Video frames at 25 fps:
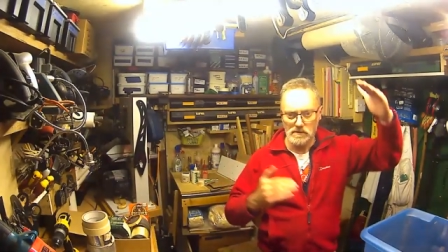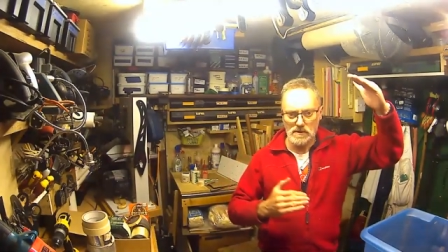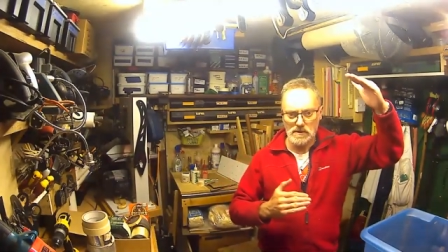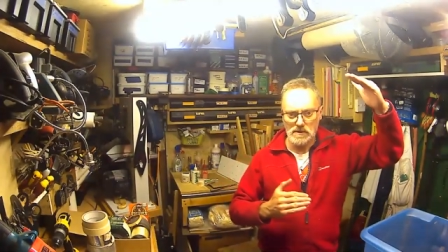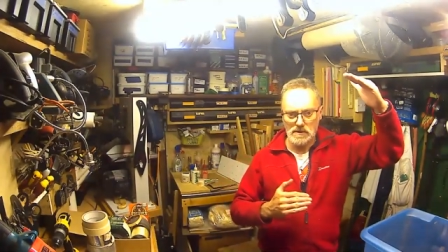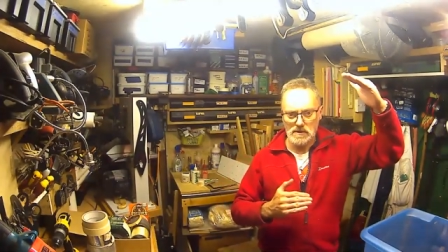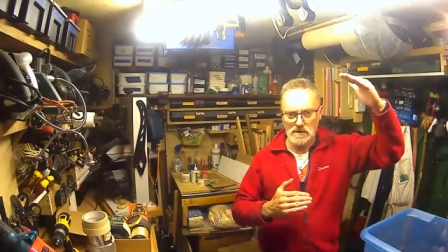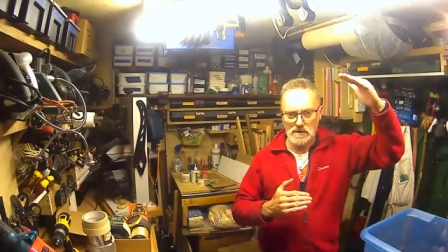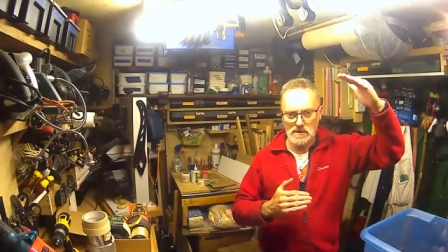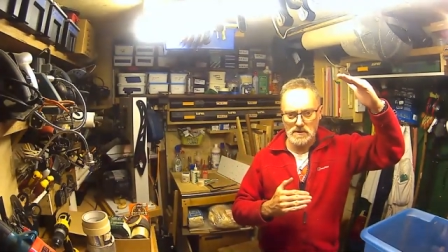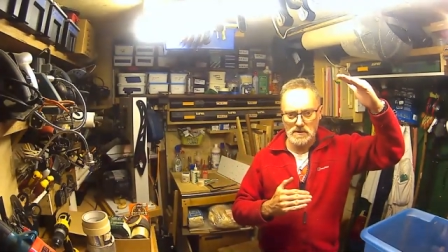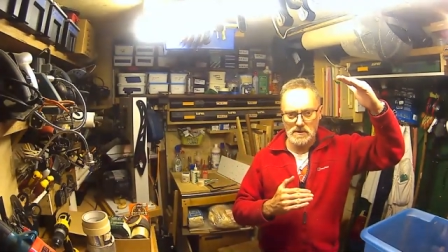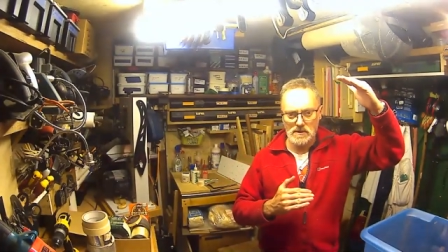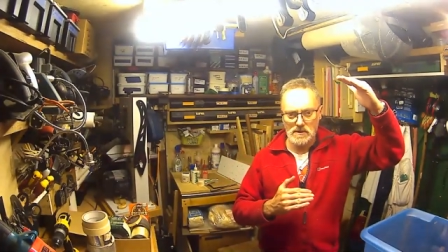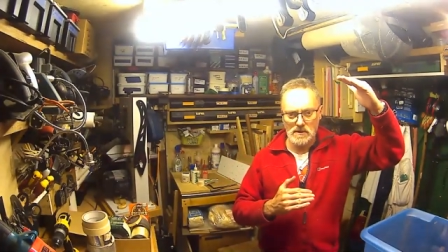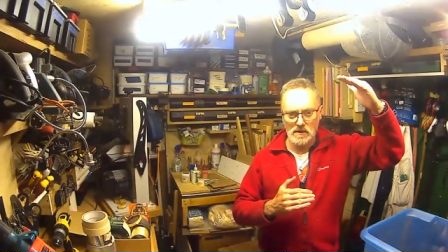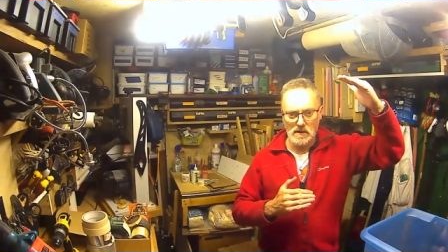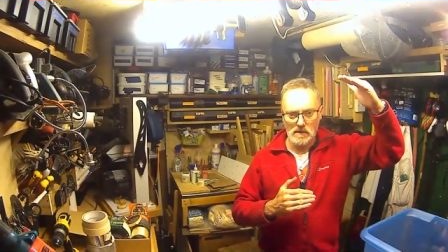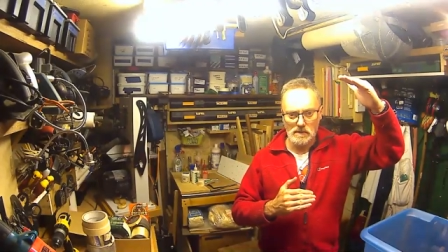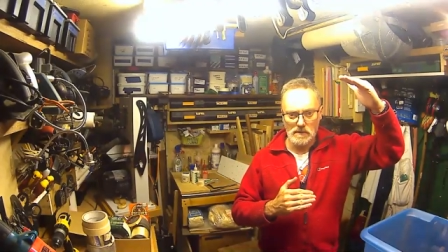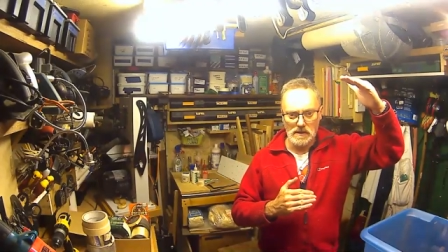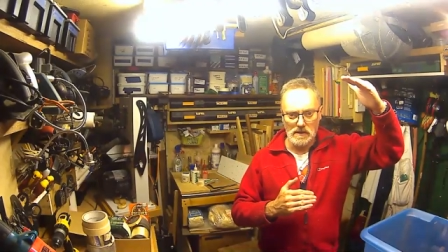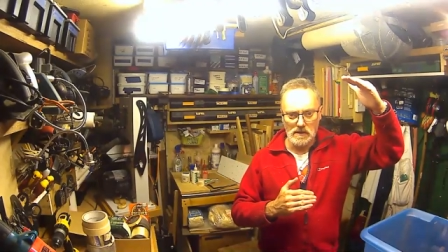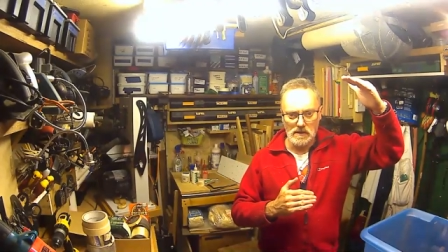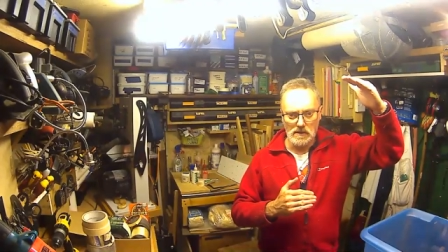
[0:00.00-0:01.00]
it's got
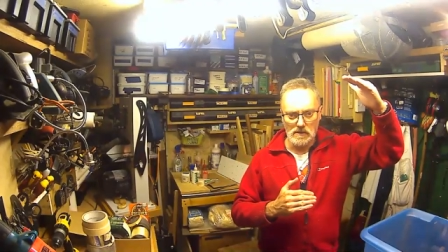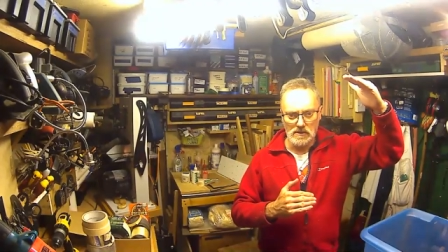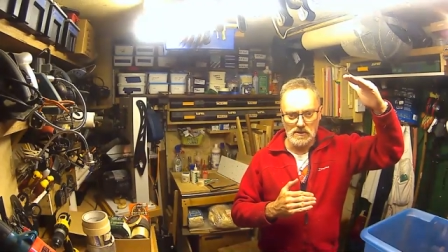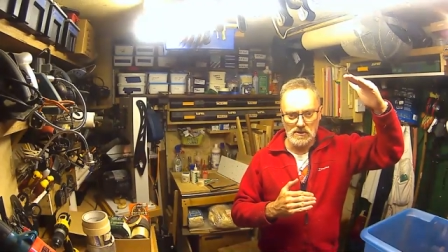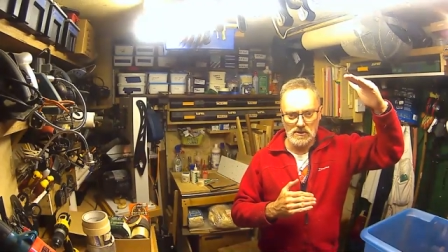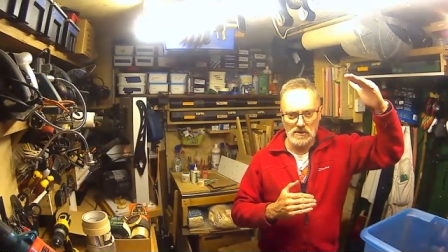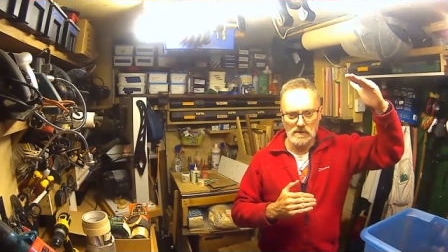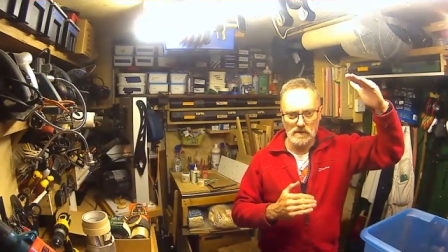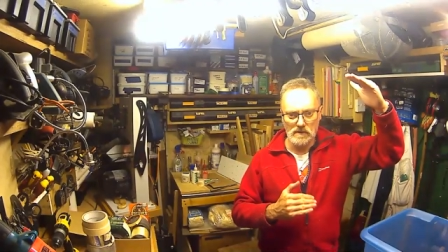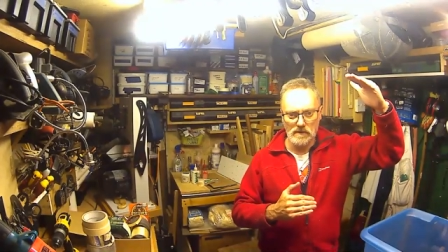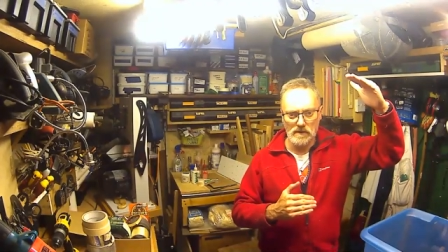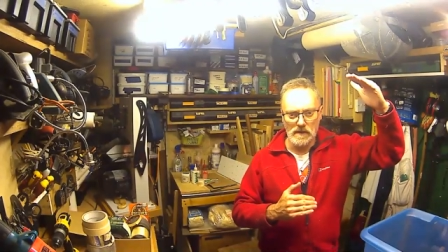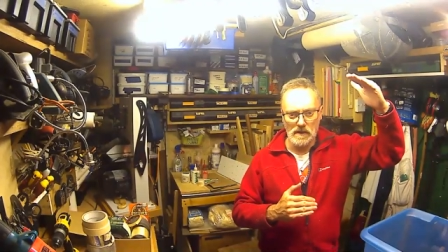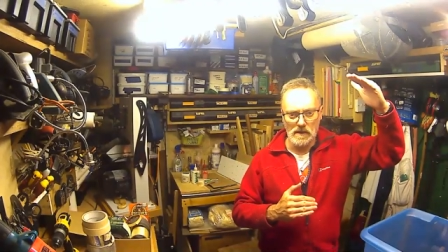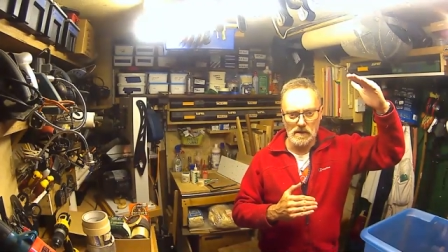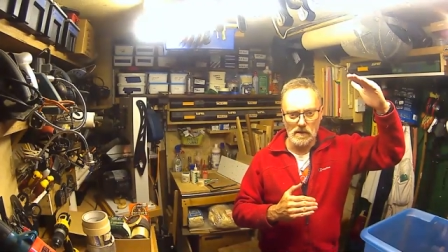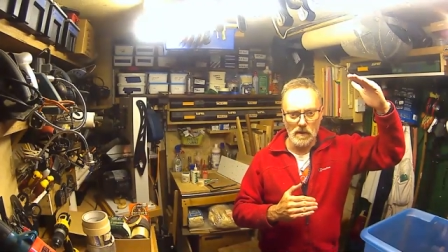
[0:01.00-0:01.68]
to be a good 2 feet